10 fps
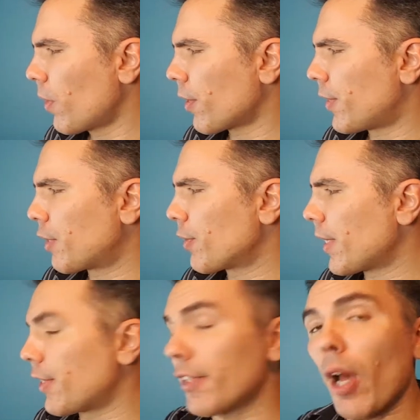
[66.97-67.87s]
of the secrets
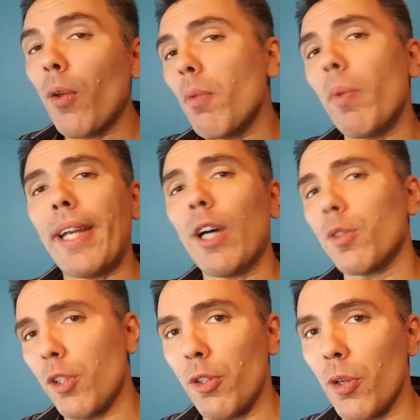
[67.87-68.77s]
is tell them what
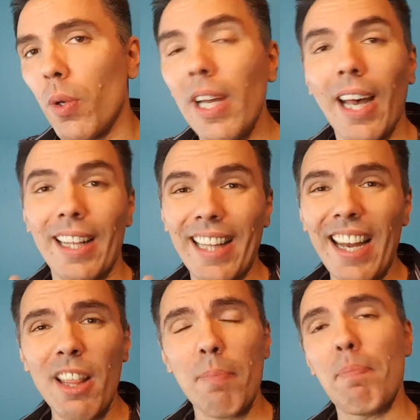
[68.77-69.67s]
else you do. A
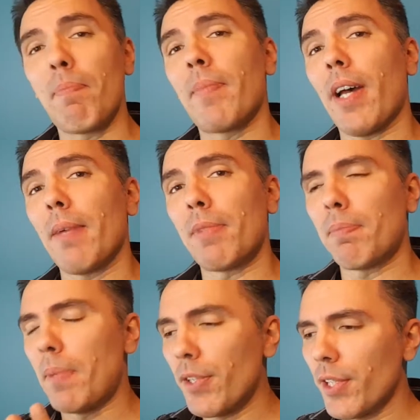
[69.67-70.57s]
lot of the times
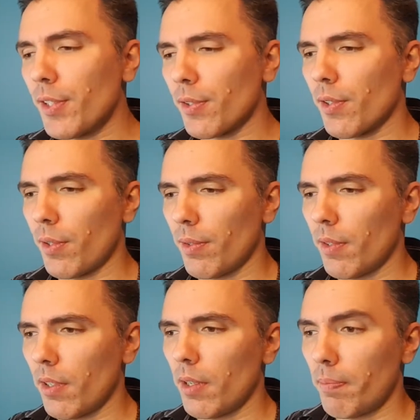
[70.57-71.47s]
businesses
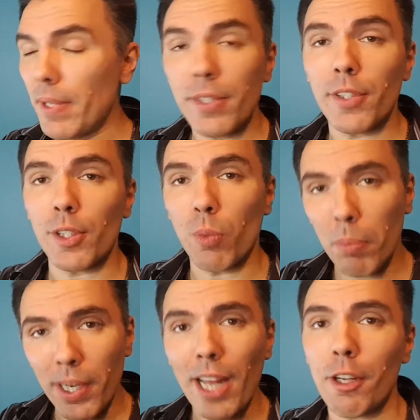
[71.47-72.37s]
will
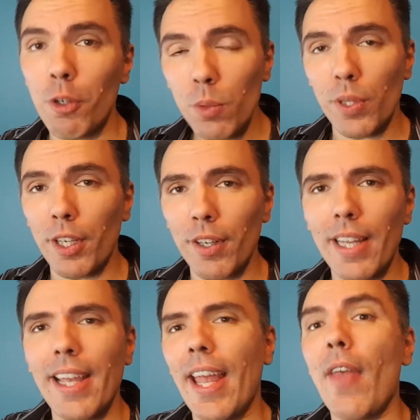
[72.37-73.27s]
put out a newsletter
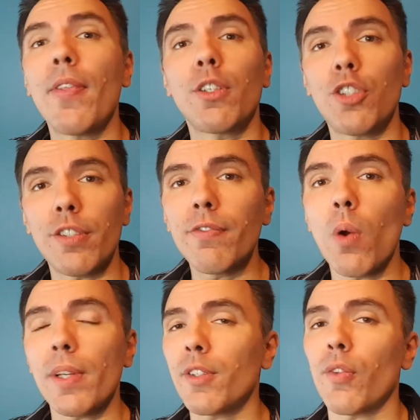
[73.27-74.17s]
and they'll just
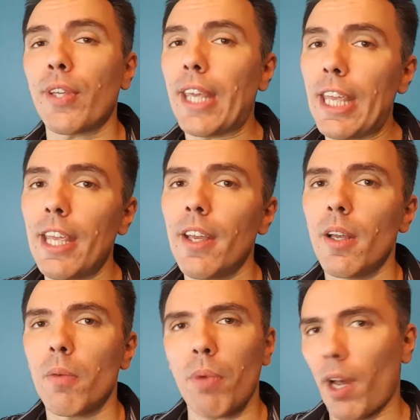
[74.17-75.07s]
focus on the key
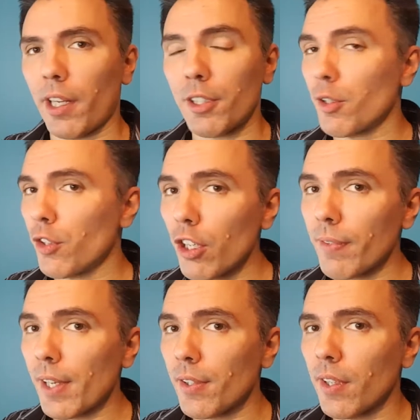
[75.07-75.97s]
product or
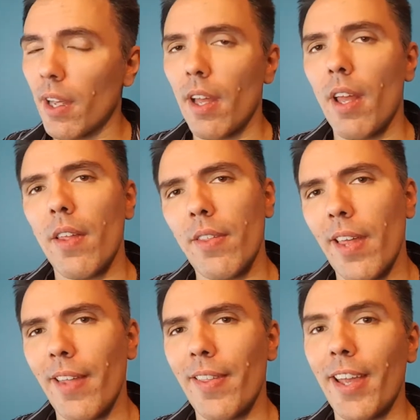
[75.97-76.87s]
service
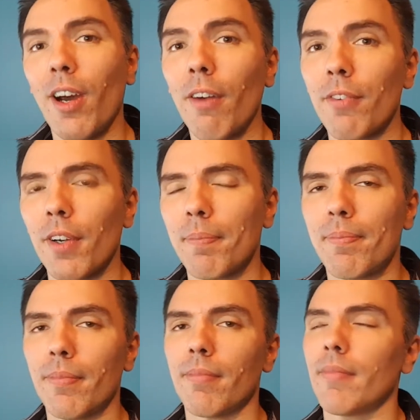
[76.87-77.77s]
that they offer.
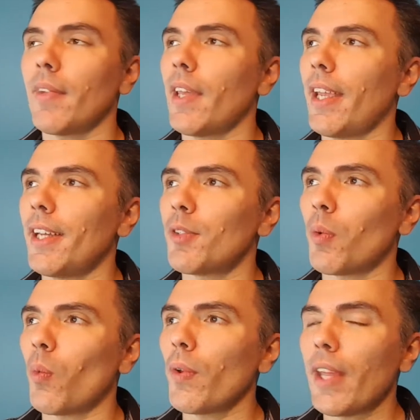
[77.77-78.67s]
And
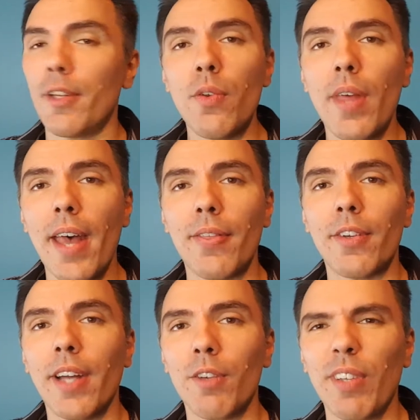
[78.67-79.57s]
when they do that,
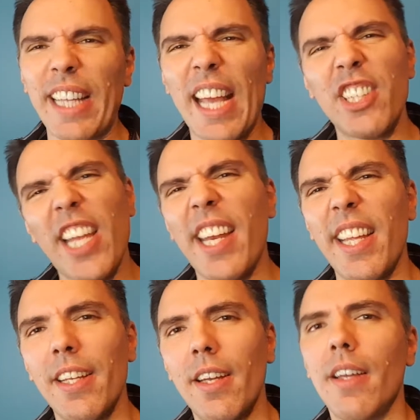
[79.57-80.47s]
they're not really
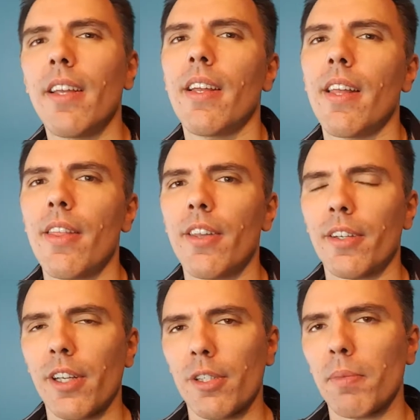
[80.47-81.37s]
educating their
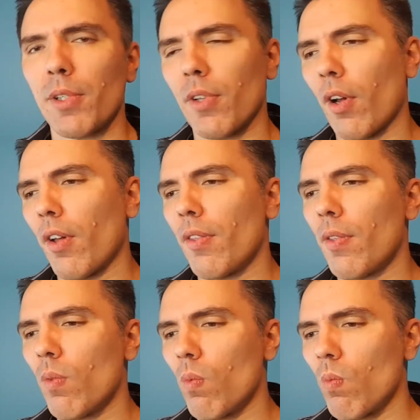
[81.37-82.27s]
customers on